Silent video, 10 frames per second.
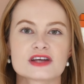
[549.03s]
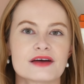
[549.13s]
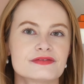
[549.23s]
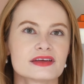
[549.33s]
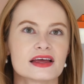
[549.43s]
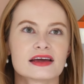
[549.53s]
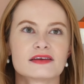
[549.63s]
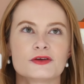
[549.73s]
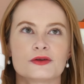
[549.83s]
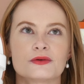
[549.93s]
I feel
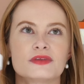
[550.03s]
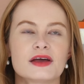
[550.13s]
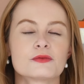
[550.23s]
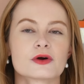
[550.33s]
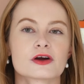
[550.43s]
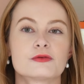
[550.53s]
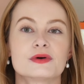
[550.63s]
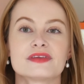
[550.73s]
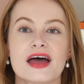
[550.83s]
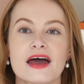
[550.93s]
like, you know, they work
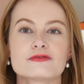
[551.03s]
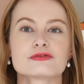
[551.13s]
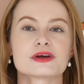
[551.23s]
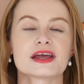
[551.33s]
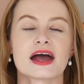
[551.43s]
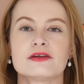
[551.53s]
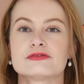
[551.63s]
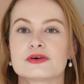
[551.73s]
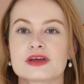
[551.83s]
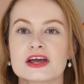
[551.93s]
with every kind
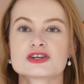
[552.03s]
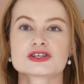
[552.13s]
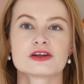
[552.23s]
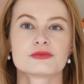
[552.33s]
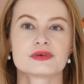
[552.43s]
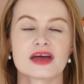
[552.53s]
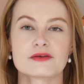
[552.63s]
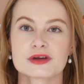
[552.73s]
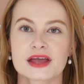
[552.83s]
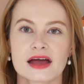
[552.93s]
of occasion, with
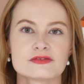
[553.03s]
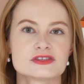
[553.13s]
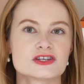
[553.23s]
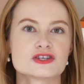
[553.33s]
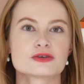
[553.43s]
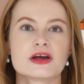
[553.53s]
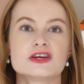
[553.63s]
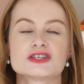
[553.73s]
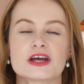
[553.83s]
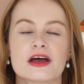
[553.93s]
every kind of
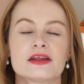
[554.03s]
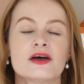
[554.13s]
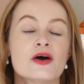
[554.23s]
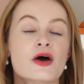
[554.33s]
situation,